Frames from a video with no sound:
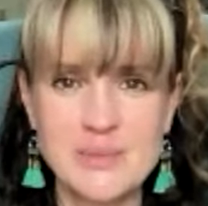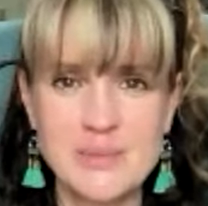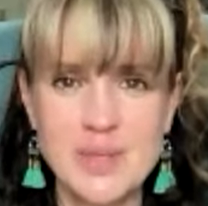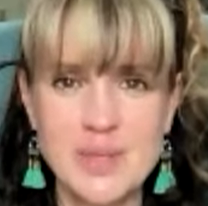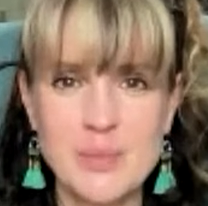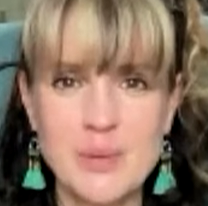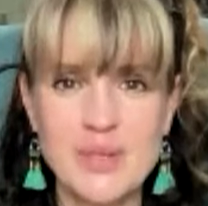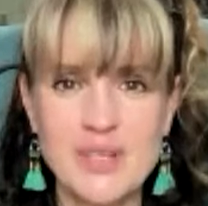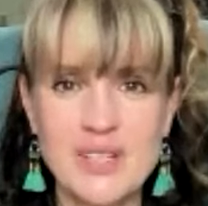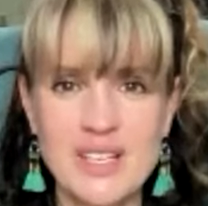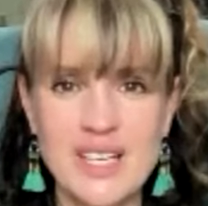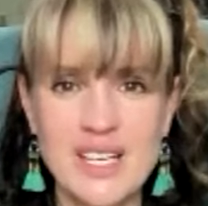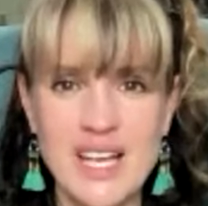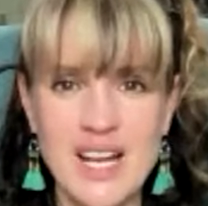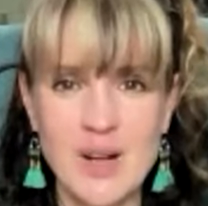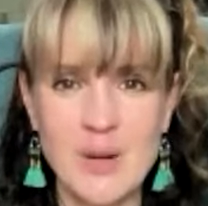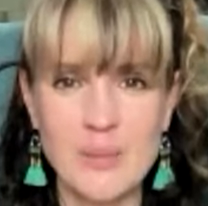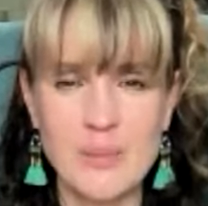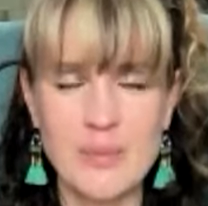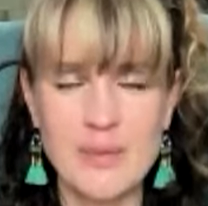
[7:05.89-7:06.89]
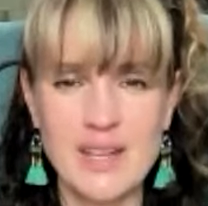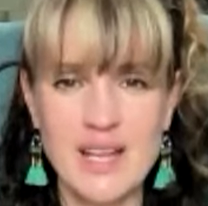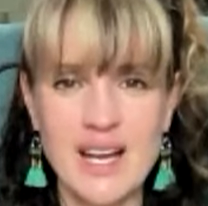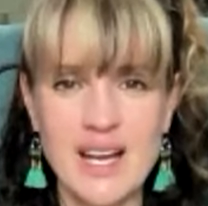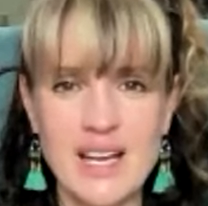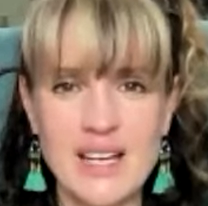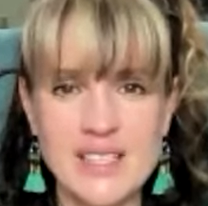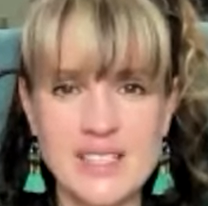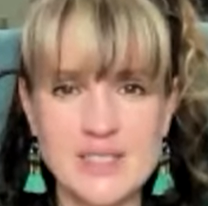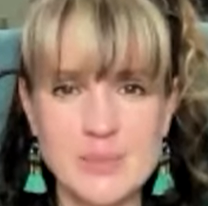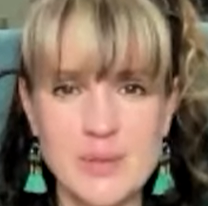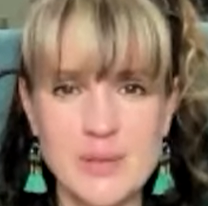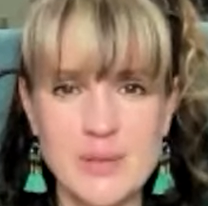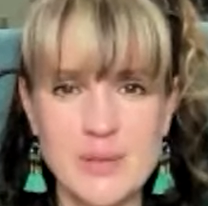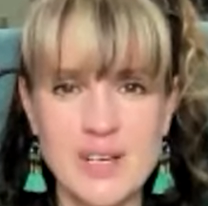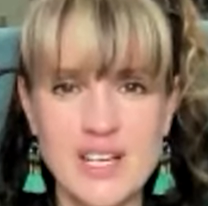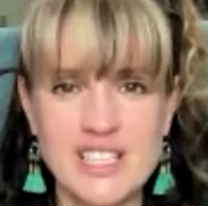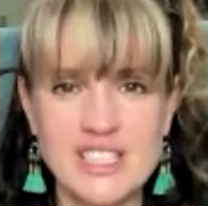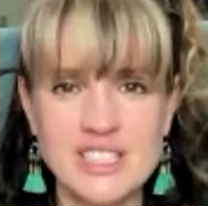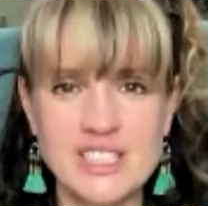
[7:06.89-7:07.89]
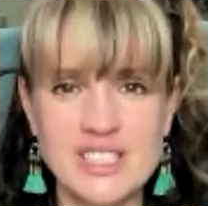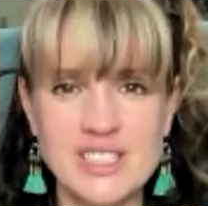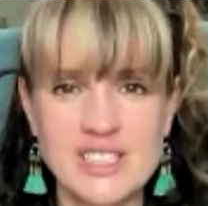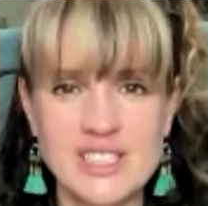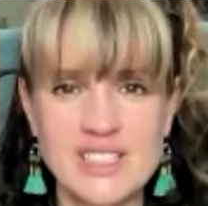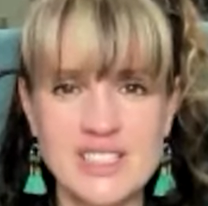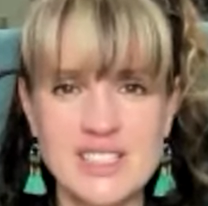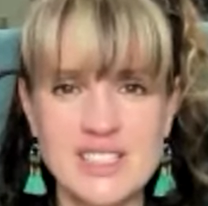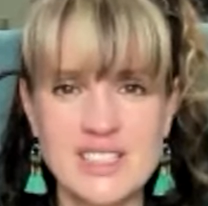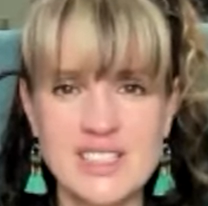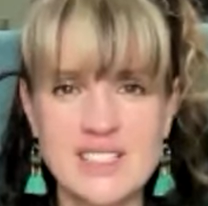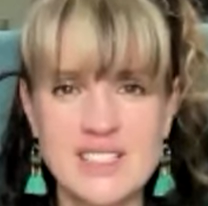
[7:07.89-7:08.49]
people that can help that exploration.